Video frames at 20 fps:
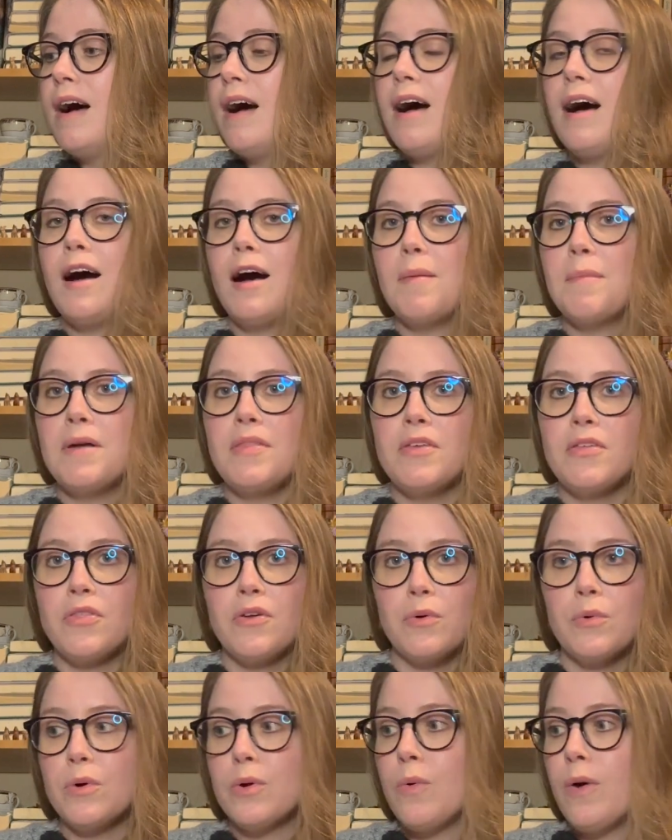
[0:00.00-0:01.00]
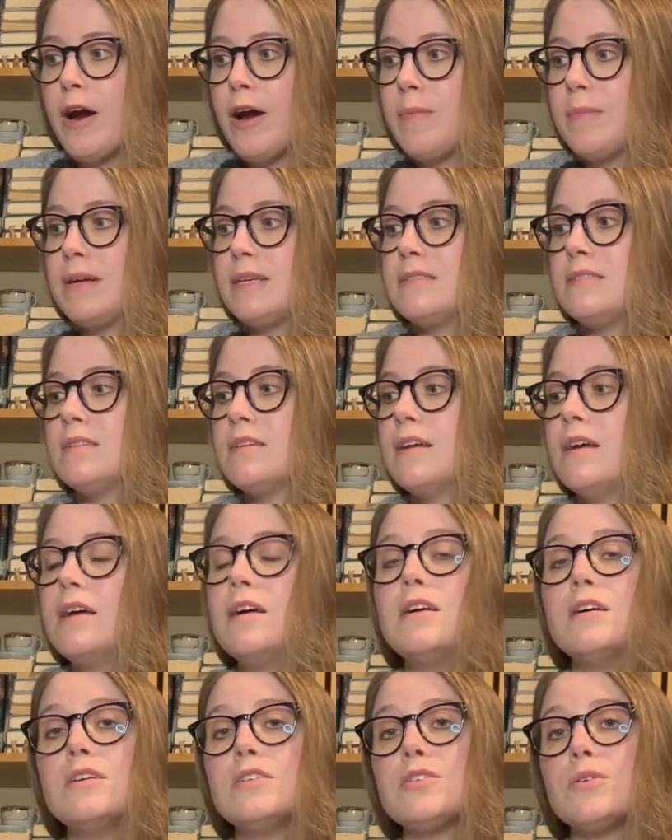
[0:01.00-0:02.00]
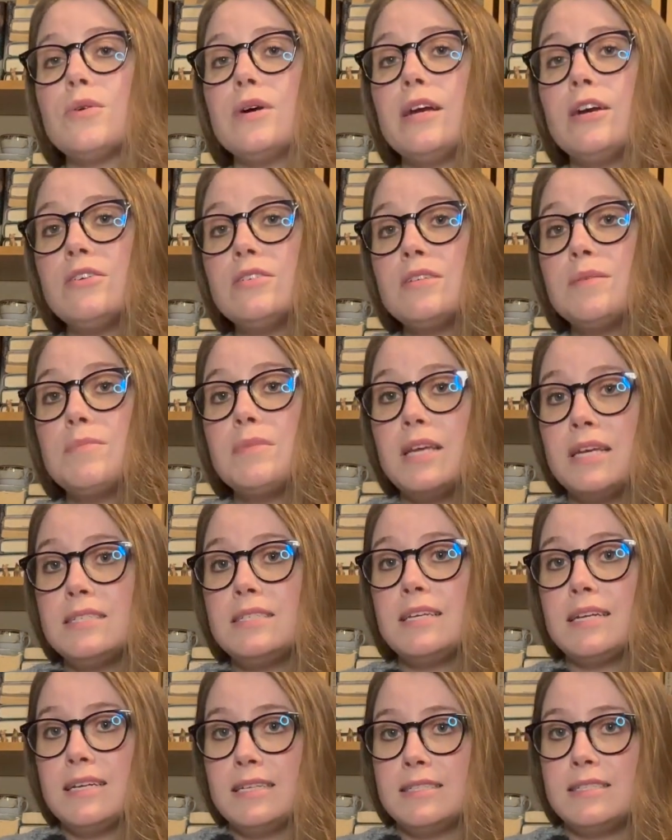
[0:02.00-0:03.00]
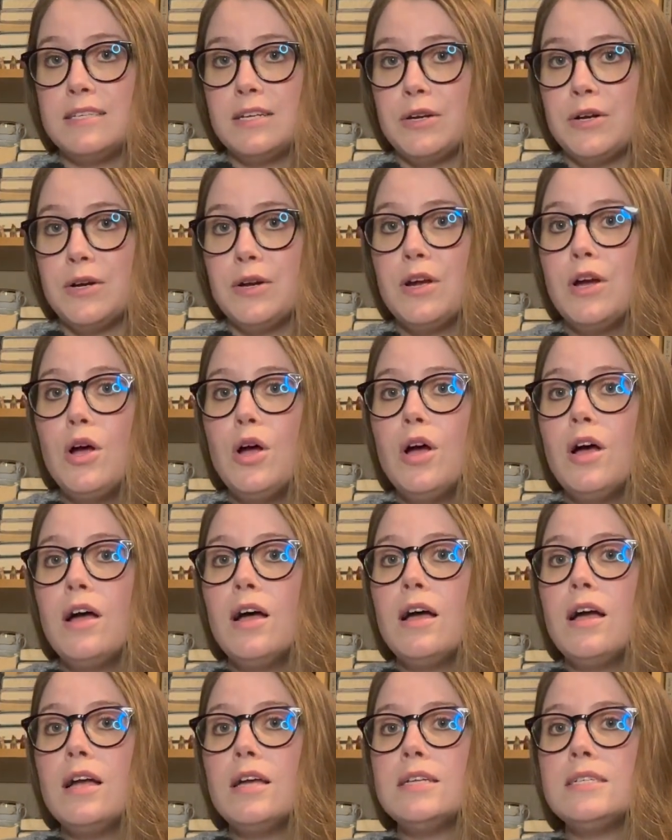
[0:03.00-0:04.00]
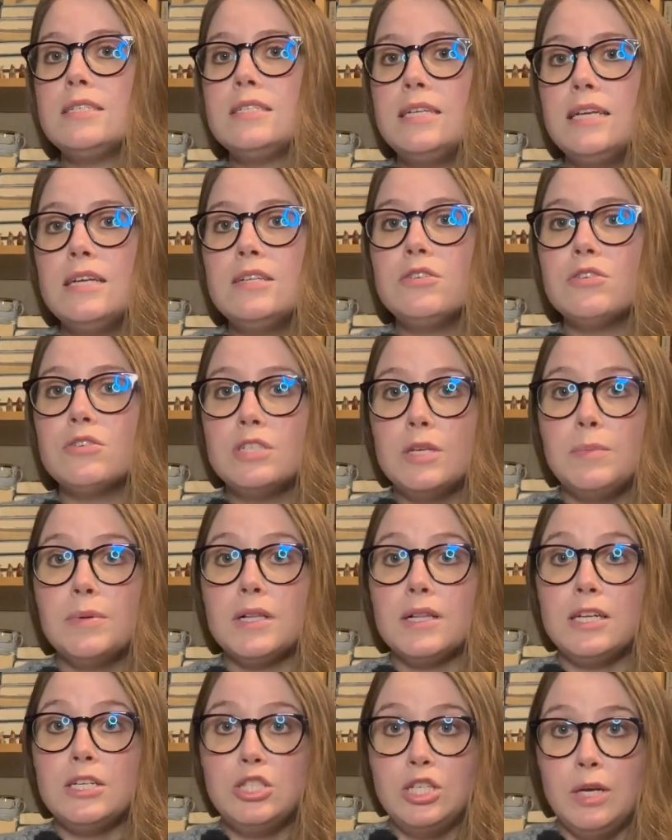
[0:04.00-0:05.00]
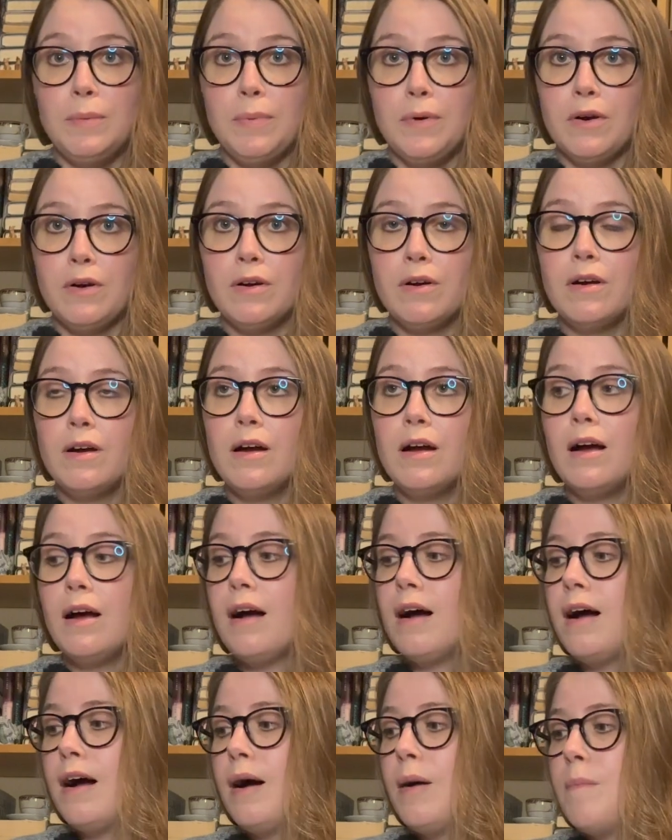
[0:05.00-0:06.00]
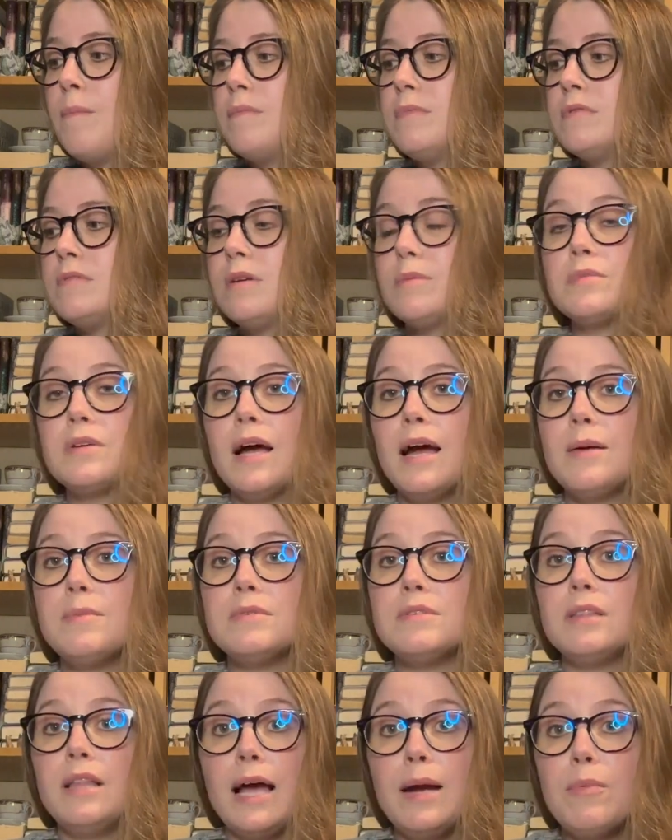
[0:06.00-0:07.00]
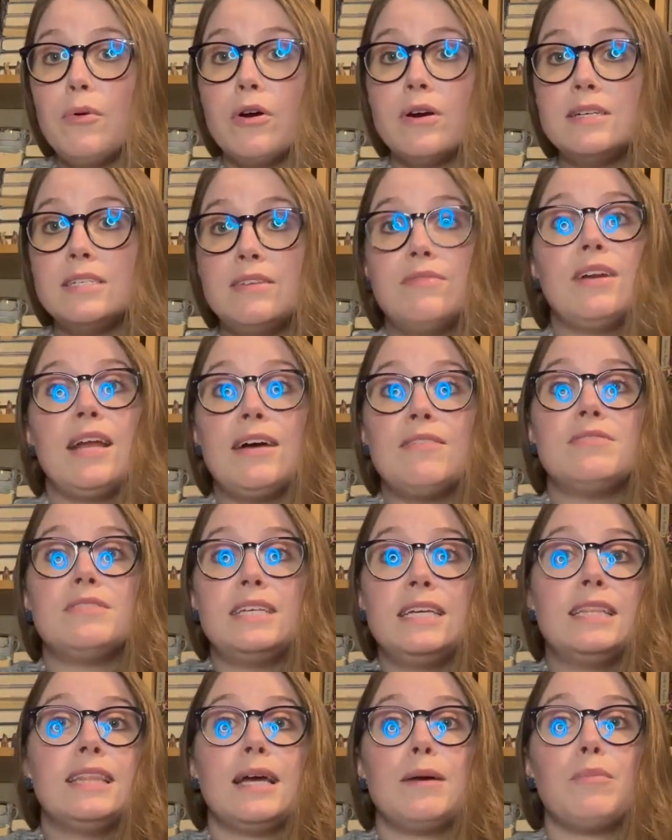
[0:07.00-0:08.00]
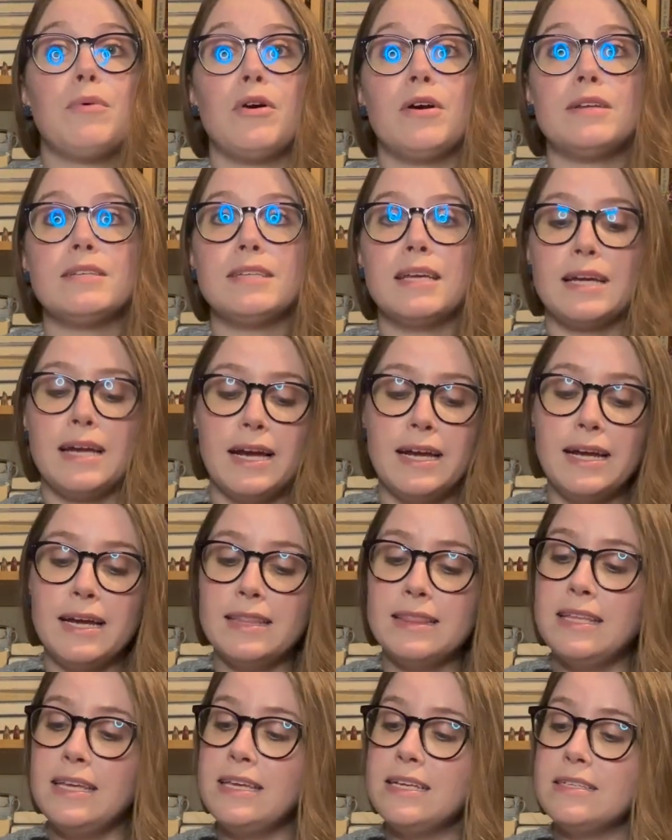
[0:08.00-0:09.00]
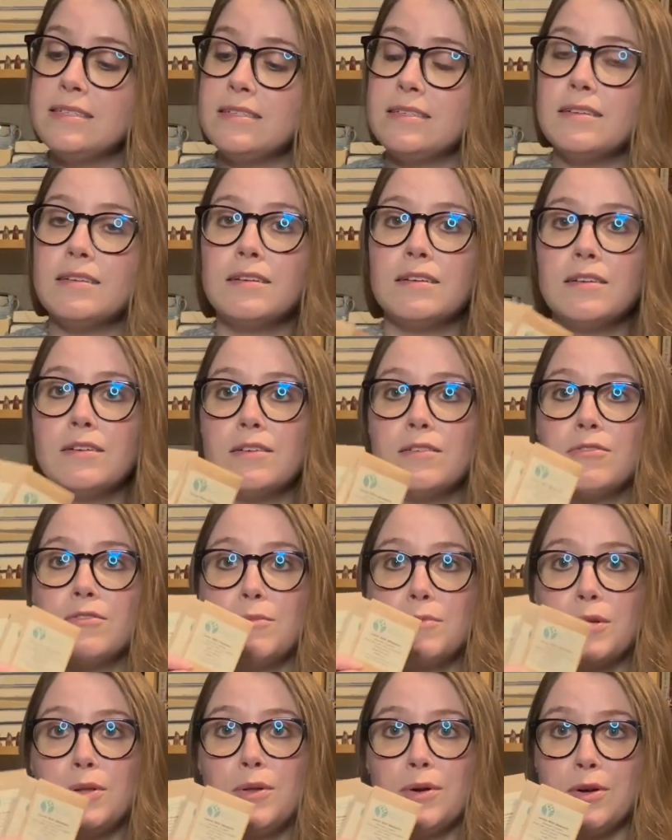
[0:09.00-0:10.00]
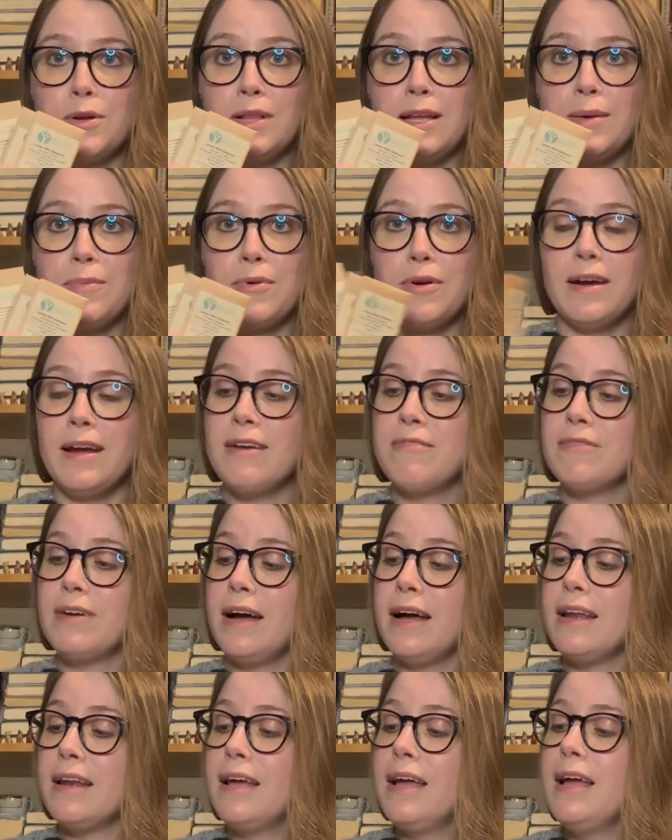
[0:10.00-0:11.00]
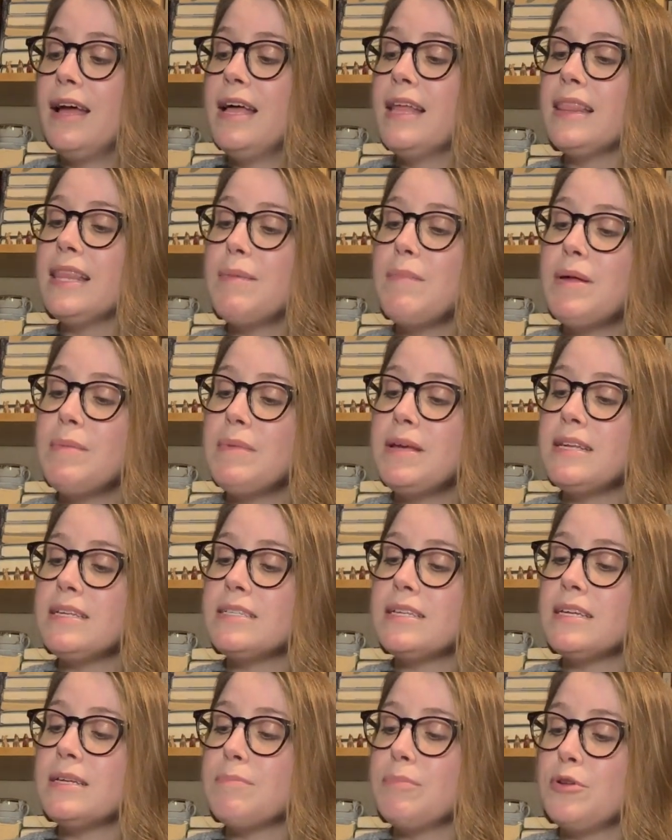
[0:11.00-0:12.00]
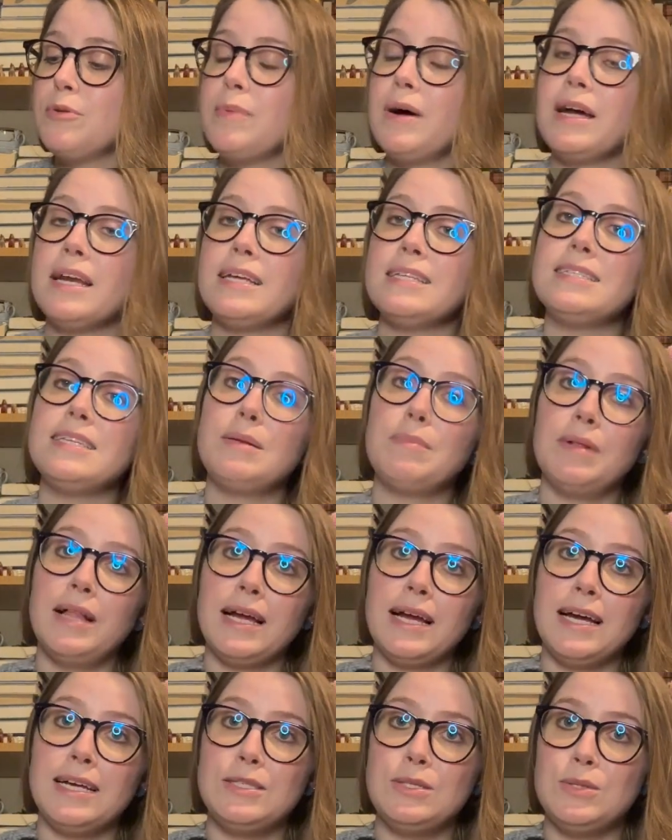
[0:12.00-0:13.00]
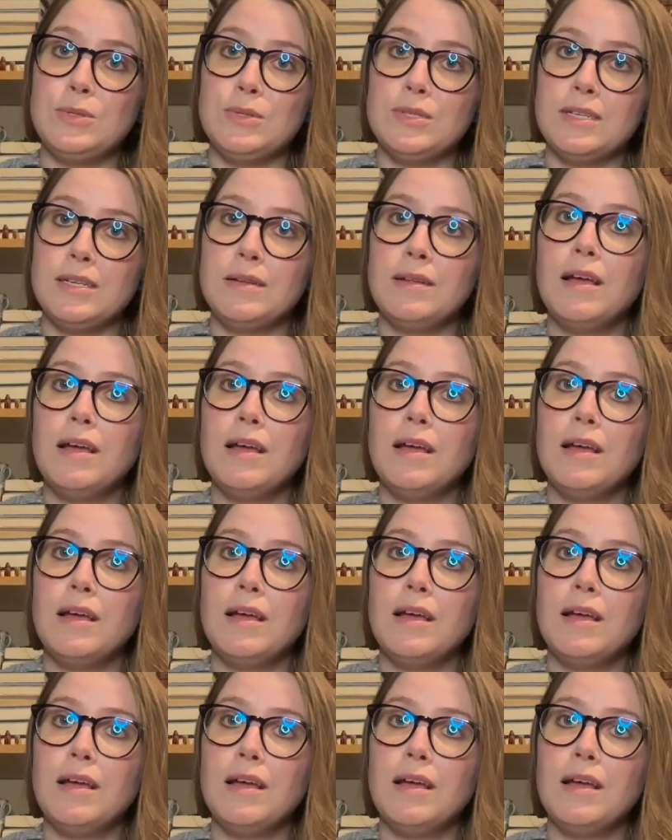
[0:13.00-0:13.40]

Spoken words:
and then their requirements. So here's some things to consider. Seeds are typically cheaper. Sometimes libraries even have seed libraries. Like I got these from the local library. I've got lemon mint, bluebonnets, and black-eyed Susan.